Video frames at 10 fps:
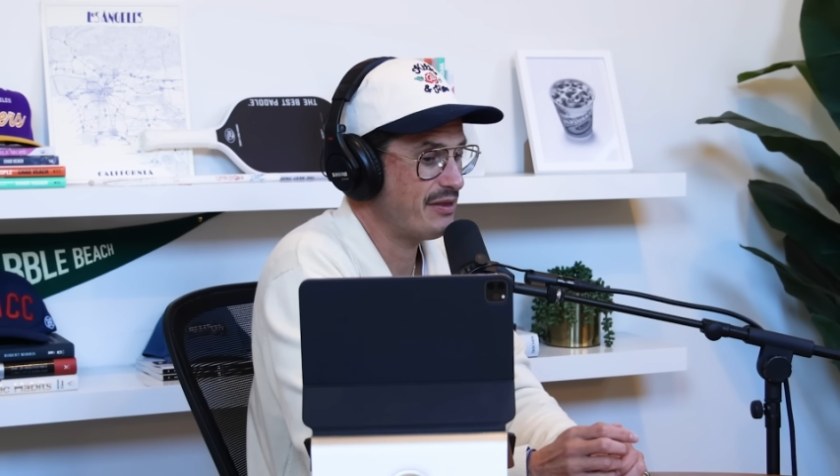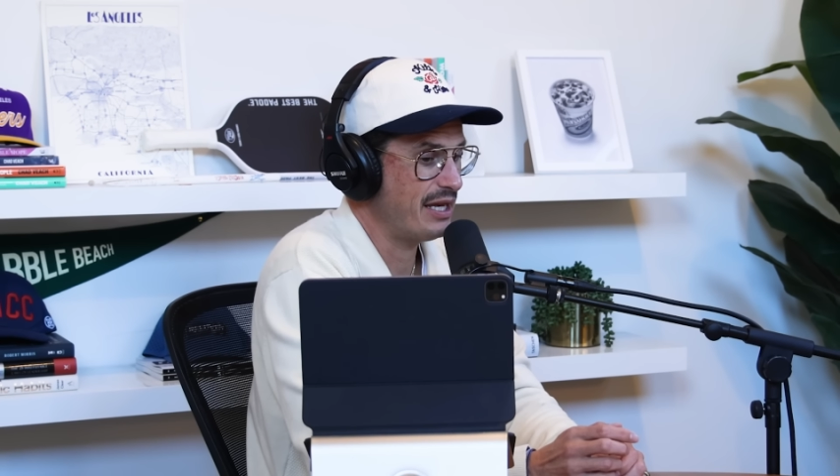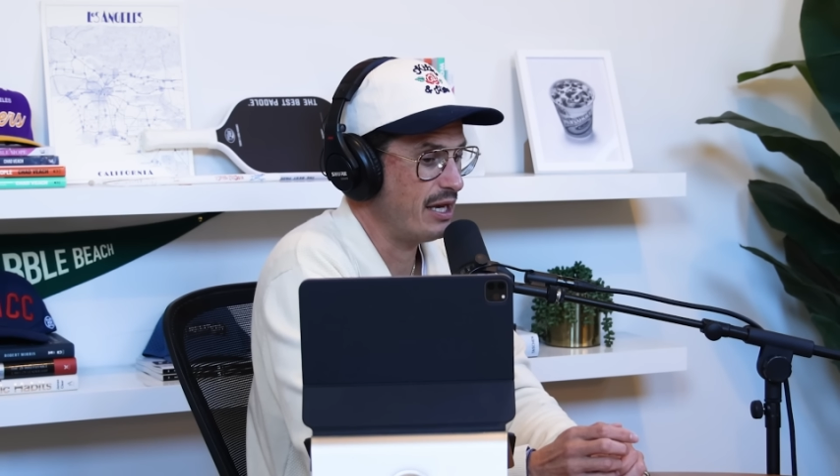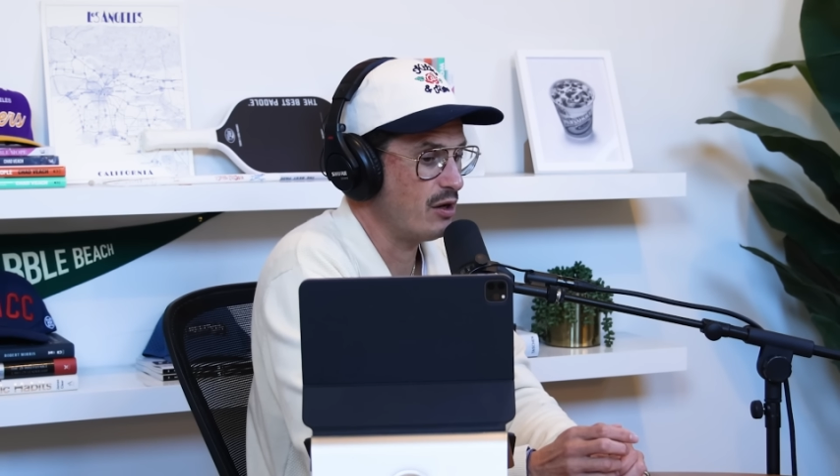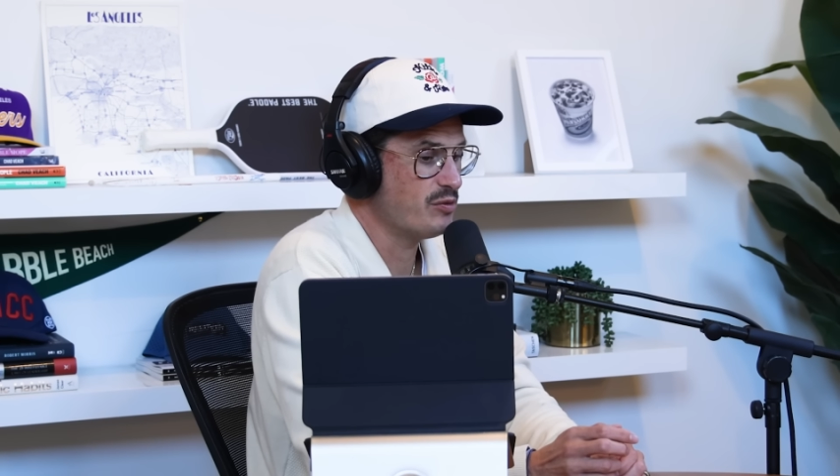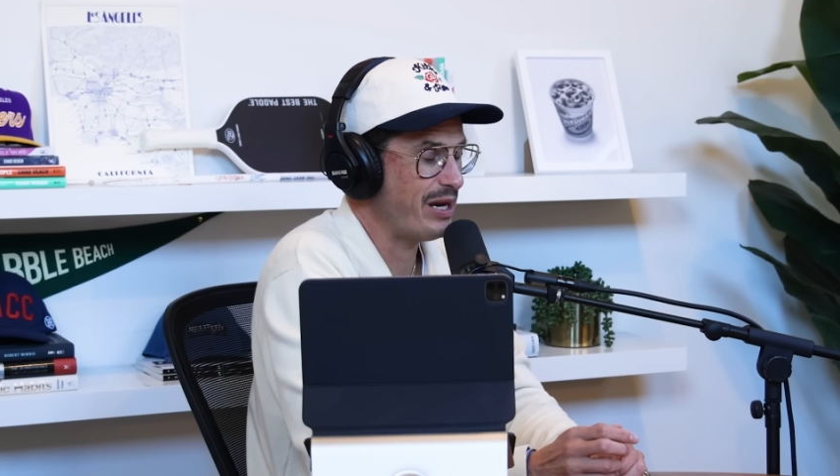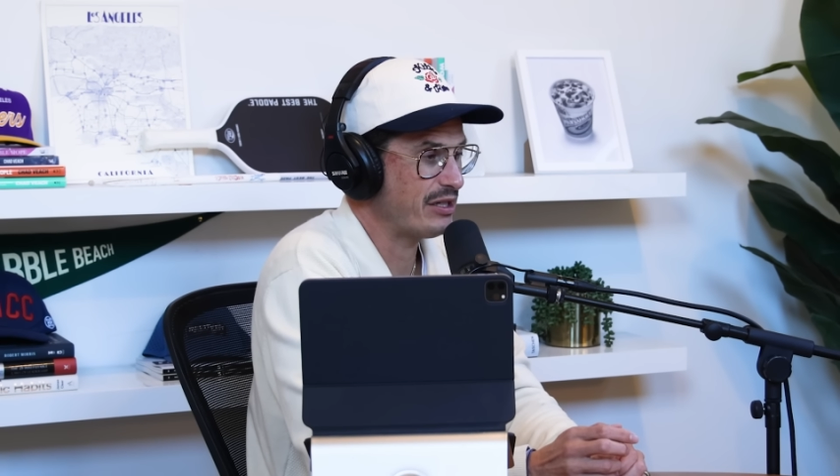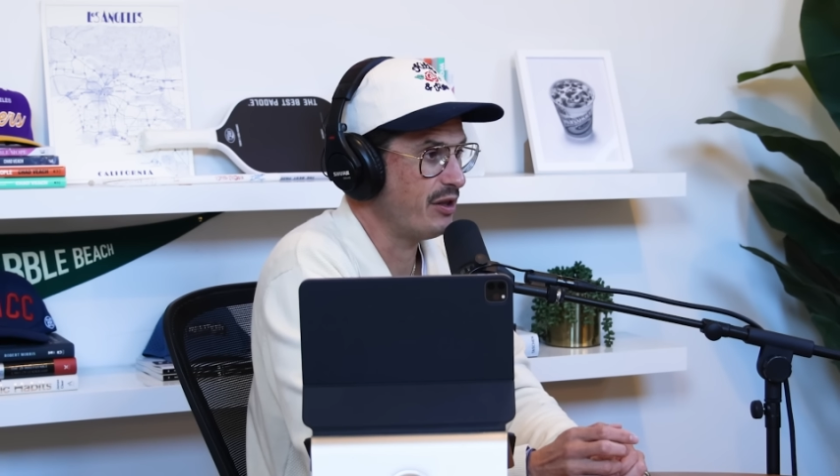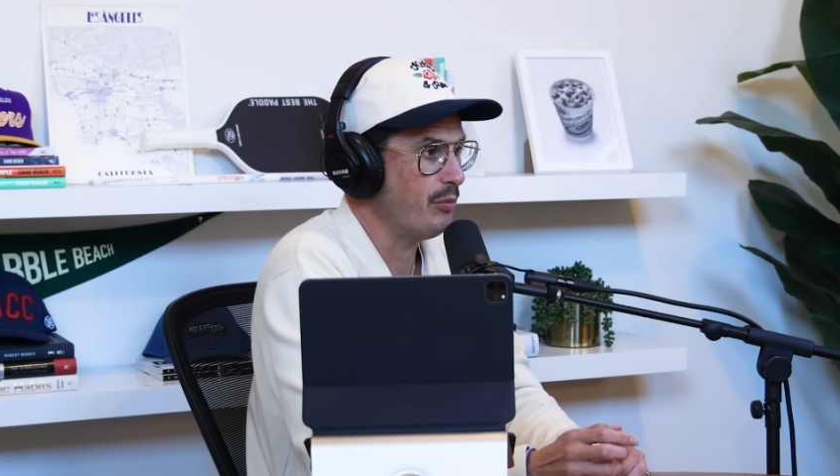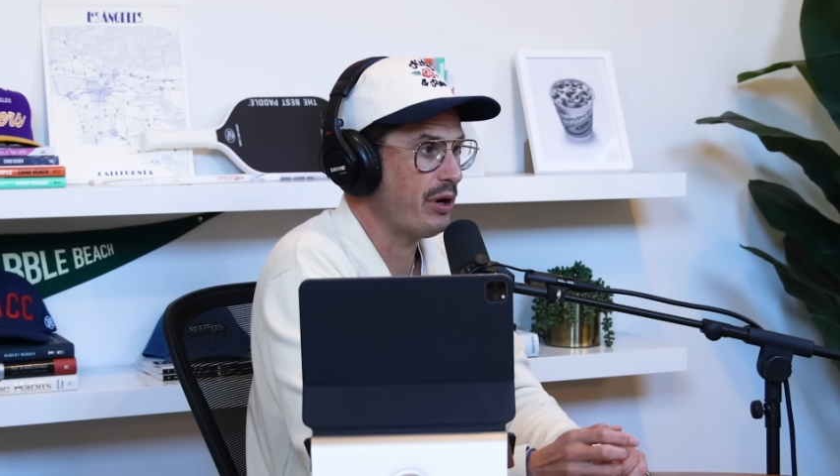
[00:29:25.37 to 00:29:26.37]
think it goes
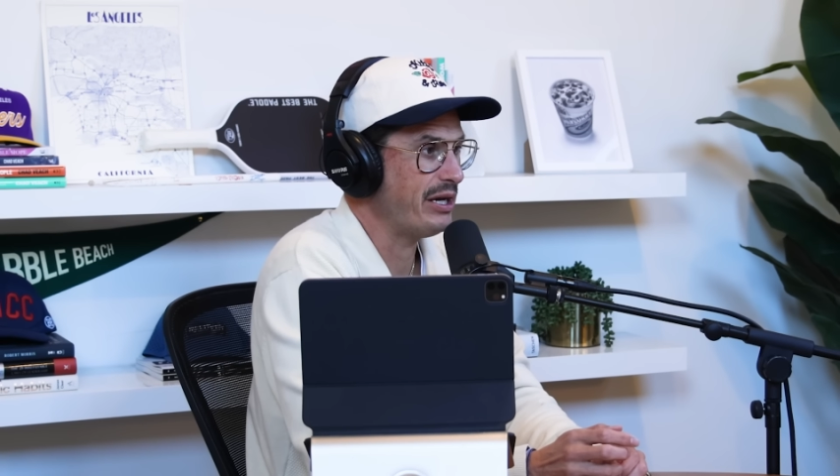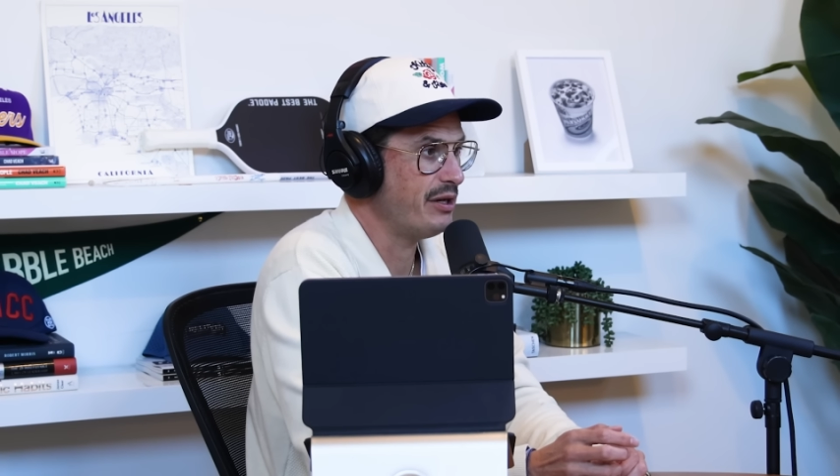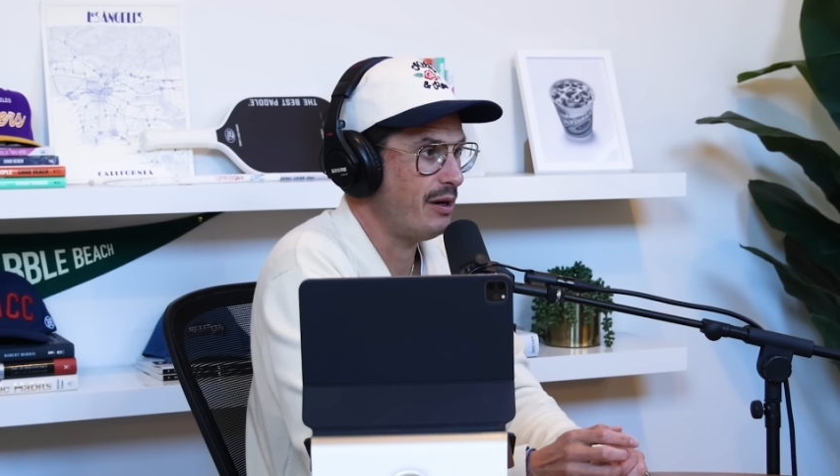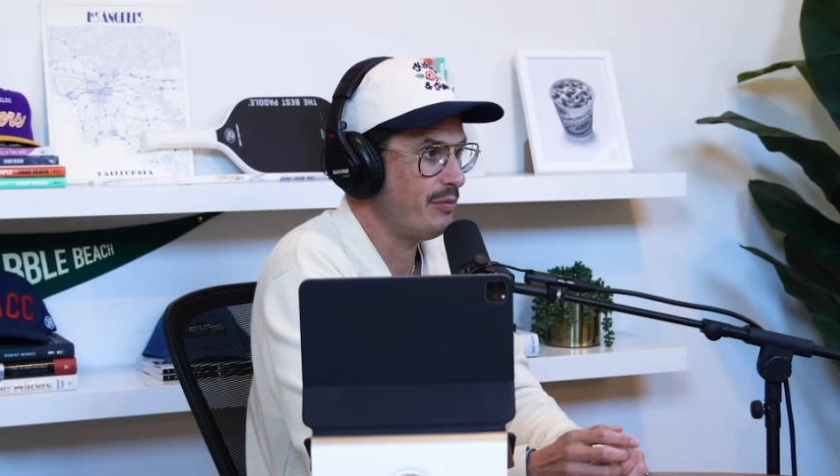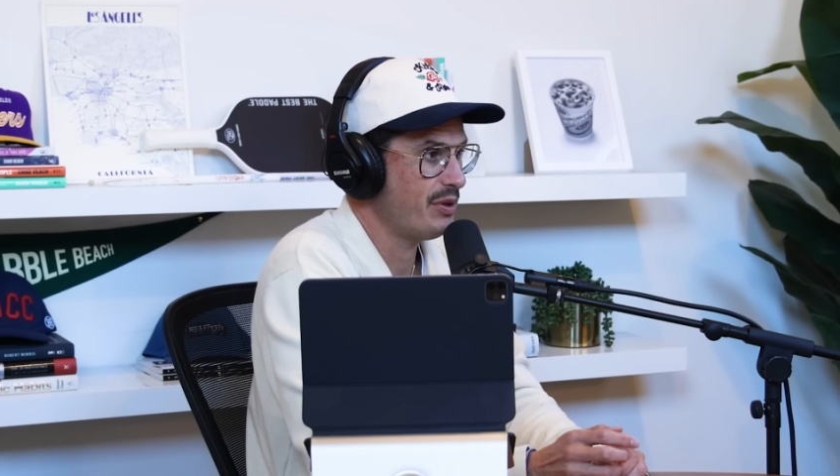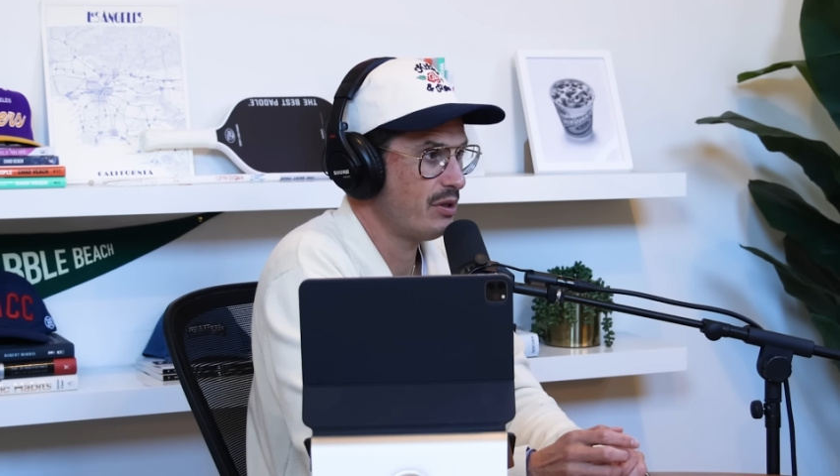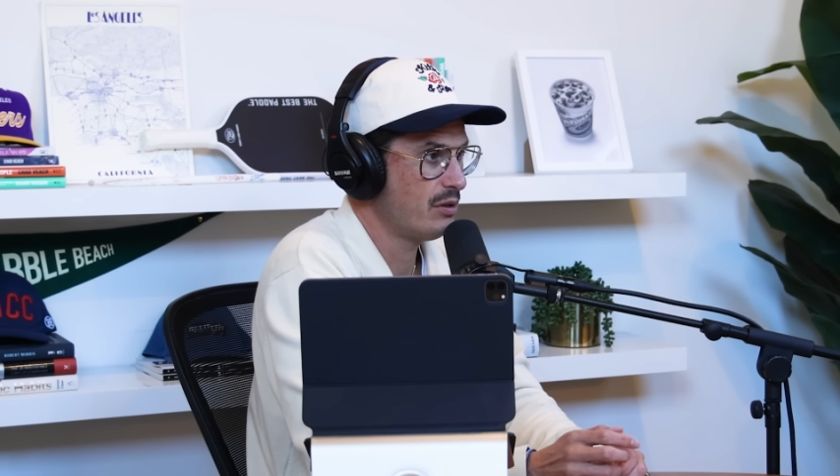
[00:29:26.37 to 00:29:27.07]
back to the brain dump